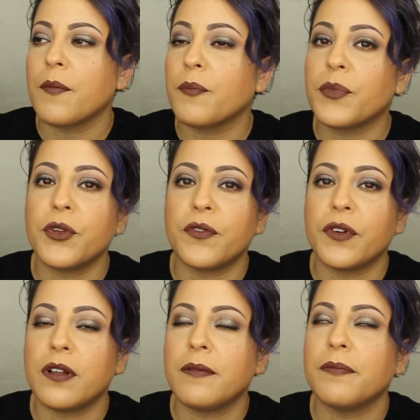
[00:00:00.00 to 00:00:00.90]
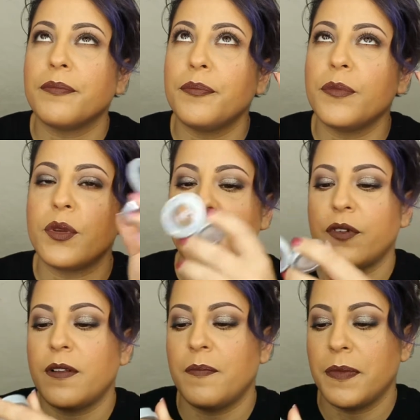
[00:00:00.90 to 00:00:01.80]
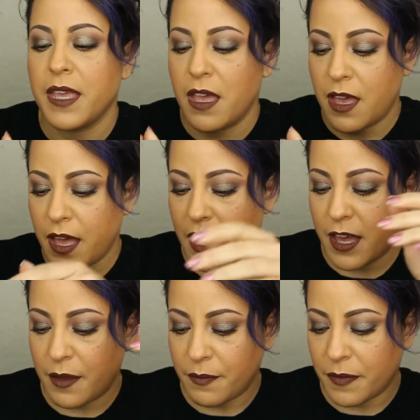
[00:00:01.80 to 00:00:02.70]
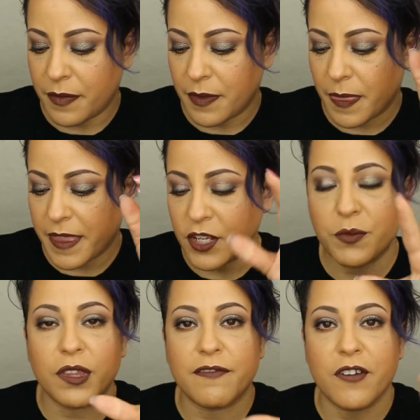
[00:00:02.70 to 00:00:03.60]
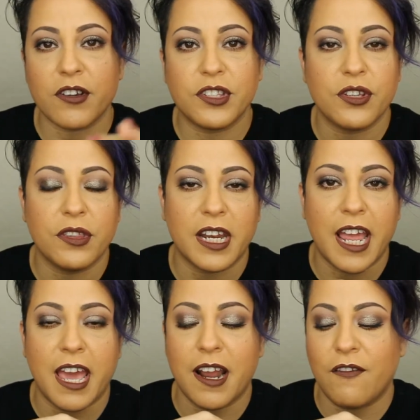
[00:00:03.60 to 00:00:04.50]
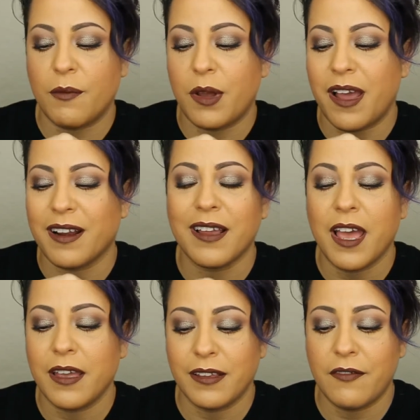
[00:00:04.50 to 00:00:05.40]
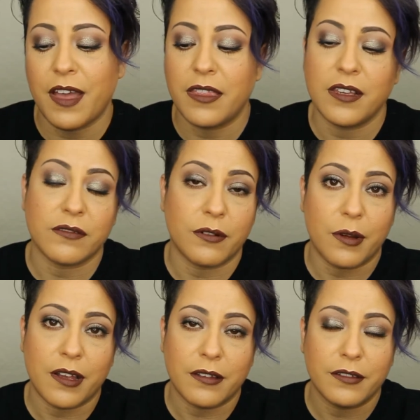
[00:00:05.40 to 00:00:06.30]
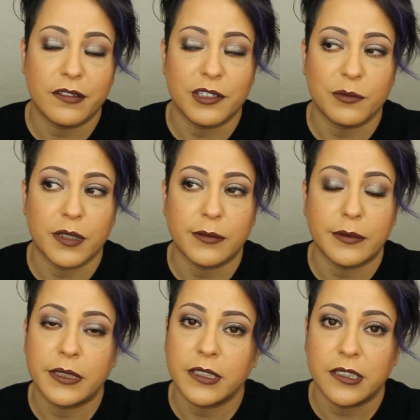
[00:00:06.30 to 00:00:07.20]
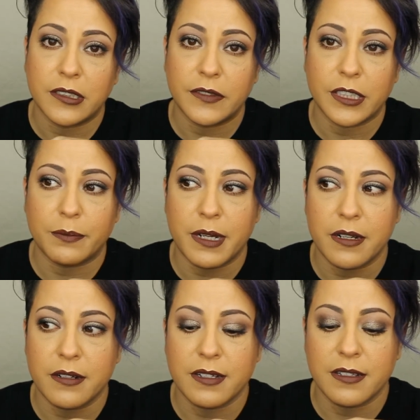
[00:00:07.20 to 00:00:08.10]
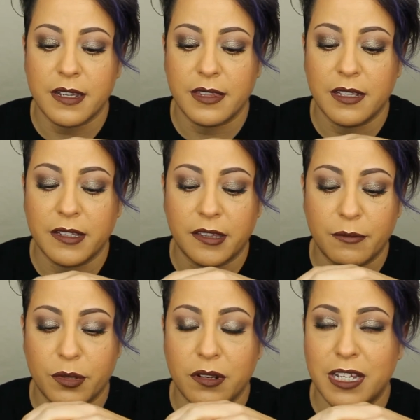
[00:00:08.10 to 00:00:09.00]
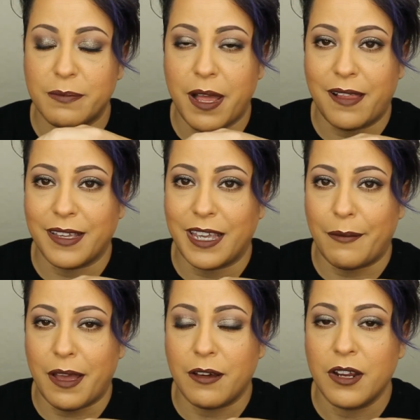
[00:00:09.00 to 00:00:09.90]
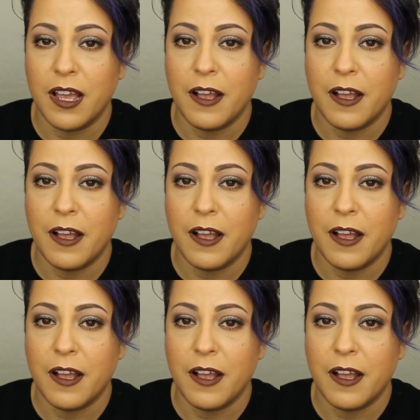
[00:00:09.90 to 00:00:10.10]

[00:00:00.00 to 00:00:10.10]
Beautiful, beautiful. These were the first 2 that I had ever bought. I've had these for a while. They're probably kind of expired because I think that the Moondust palette came out